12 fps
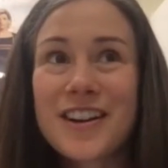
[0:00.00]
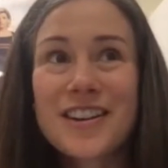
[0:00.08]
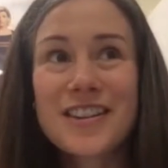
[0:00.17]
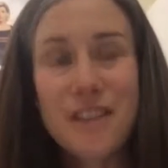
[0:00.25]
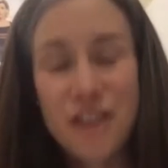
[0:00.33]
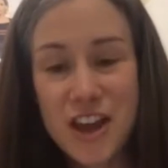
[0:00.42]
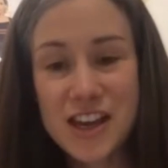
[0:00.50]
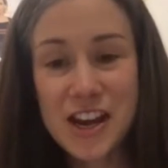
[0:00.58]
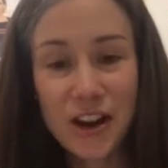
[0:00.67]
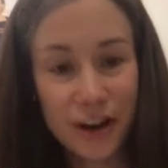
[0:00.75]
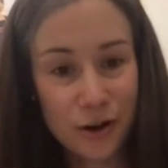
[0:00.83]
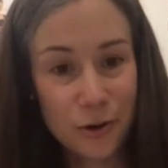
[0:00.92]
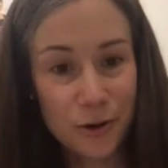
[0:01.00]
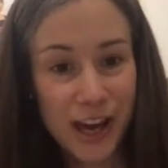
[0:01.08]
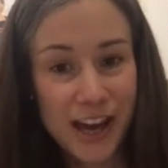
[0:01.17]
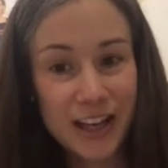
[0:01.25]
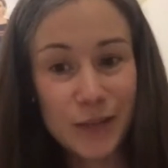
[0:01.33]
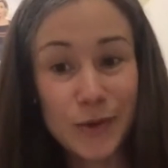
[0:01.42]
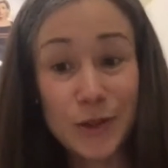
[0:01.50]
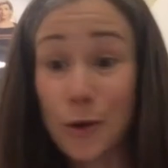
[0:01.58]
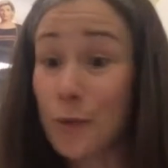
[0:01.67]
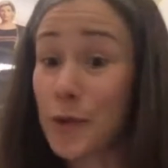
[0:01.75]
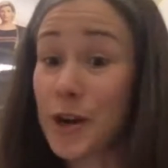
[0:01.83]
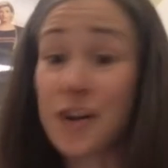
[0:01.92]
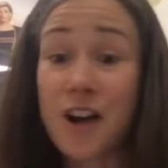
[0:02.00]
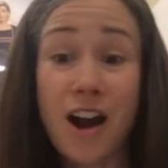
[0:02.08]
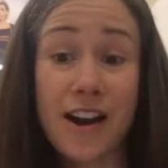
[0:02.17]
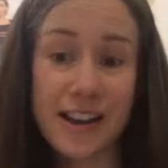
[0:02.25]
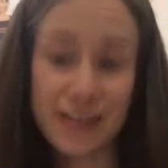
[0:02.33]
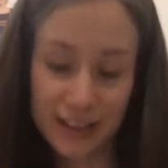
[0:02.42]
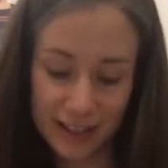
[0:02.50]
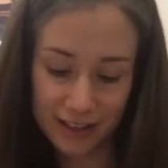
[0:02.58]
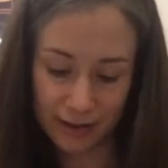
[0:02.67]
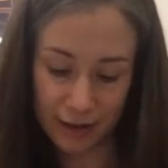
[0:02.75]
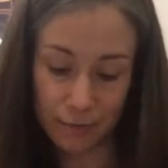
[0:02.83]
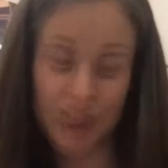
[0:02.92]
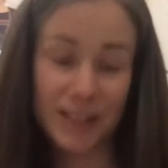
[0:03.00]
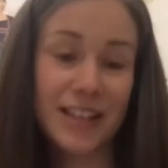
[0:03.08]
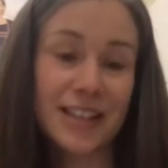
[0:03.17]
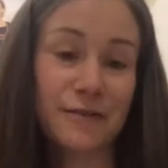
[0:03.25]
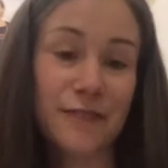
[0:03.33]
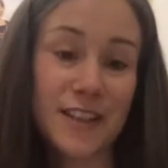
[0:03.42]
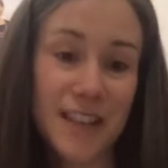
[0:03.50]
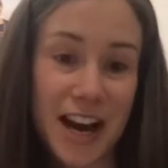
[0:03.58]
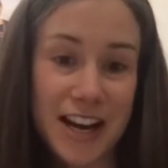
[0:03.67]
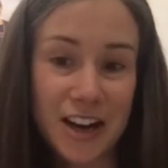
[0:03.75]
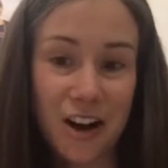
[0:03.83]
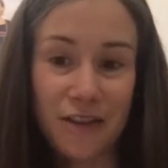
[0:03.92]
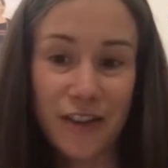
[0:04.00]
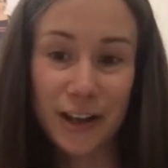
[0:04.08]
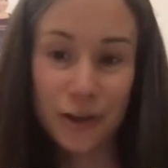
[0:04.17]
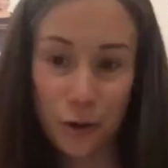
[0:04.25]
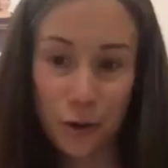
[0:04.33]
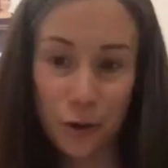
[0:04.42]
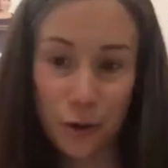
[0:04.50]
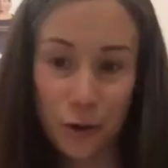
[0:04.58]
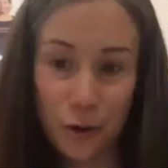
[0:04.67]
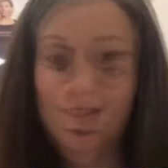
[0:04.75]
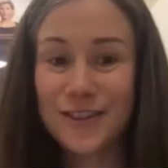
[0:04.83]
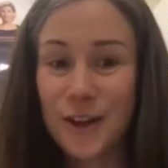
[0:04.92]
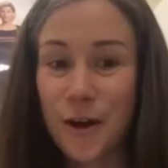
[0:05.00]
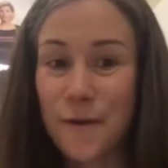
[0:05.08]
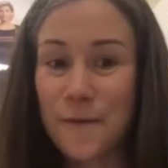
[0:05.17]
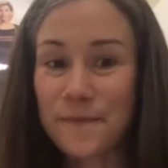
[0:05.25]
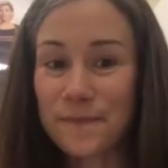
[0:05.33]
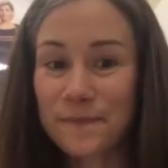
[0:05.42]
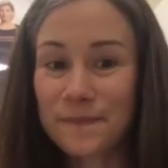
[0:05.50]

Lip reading: thing here at Colgate because we are not in the business of designing online courses. So